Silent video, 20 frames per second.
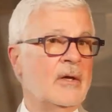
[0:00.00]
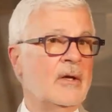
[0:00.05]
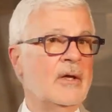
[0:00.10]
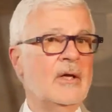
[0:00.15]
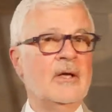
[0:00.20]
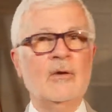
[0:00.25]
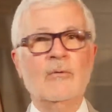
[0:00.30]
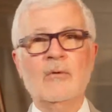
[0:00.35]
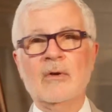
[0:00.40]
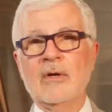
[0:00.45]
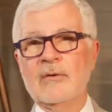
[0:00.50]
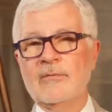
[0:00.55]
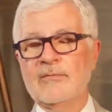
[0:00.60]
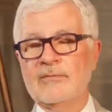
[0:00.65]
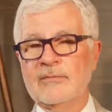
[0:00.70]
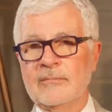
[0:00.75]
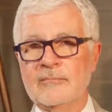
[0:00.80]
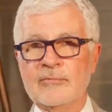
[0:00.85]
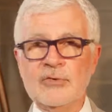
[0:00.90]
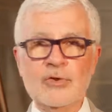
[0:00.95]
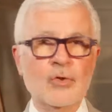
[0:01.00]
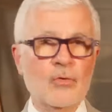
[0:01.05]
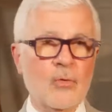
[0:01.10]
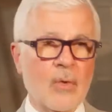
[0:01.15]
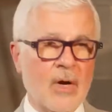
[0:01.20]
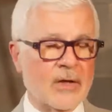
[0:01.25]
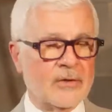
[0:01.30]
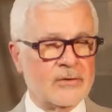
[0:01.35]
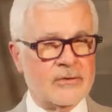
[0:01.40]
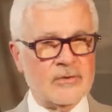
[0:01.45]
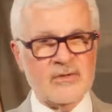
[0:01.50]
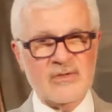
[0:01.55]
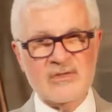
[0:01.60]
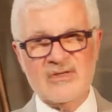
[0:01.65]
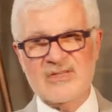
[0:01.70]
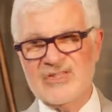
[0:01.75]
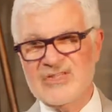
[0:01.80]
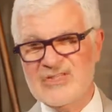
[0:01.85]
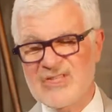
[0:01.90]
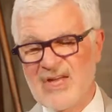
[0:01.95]
anywhere from
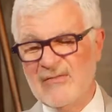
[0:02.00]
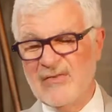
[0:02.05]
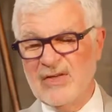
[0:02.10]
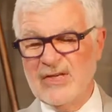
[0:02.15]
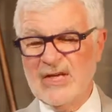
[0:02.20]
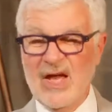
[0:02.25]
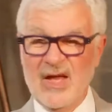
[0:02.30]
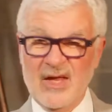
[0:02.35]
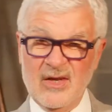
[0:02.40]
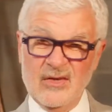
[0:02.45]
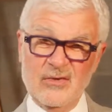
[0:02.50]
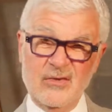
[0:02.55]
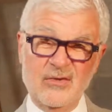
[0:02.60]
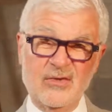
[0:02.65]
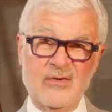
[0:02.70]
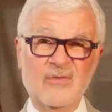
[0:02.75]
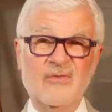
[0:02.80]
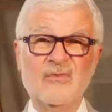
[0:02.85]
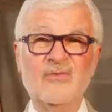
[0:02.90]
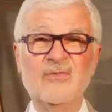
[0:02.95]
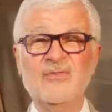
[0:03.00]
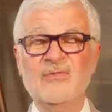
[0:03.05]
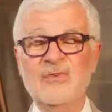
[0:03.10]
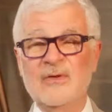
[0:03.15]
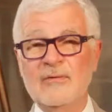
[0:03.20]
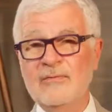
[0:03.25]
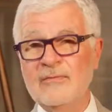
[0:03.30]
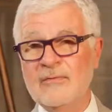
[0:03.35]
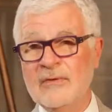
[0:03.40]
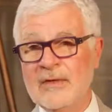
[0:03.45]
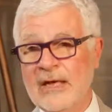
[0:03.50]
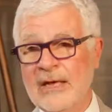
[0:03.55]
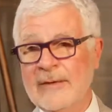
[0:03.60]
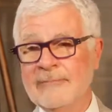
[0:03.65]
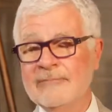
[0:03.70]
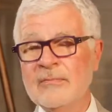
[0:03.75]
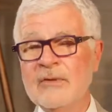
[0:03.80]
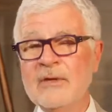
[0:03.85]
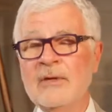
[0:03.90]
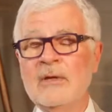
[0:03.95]
200 to
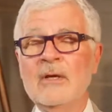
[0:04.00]
750,